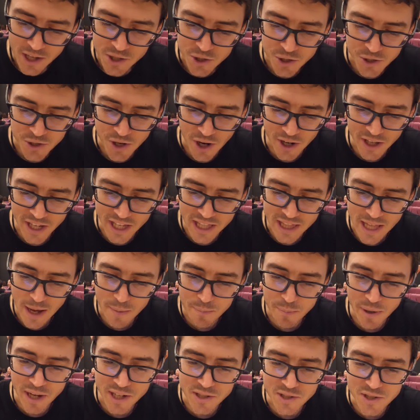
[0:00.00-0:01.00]
Just gotta get
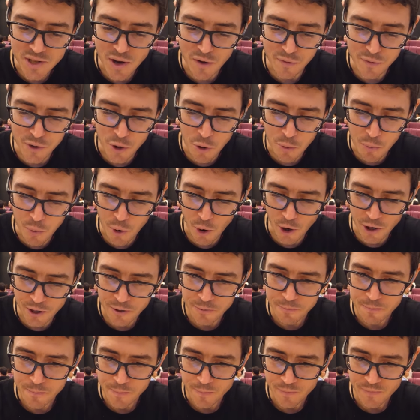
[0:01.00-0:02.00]
that by itself. No pork.
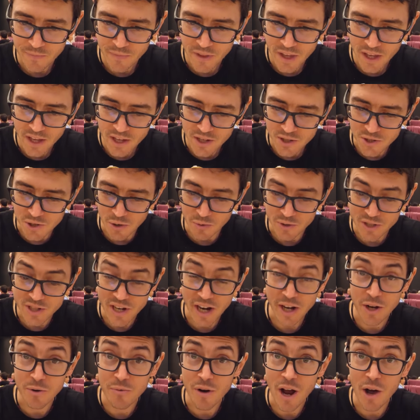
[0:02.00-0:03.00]
So,
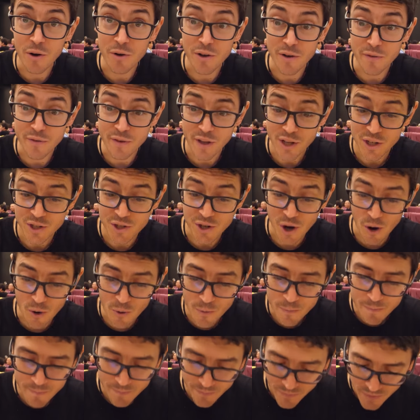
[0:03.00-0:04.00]
second round of
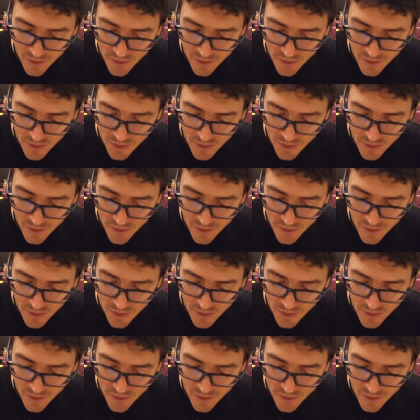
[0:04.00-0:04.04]
Joe.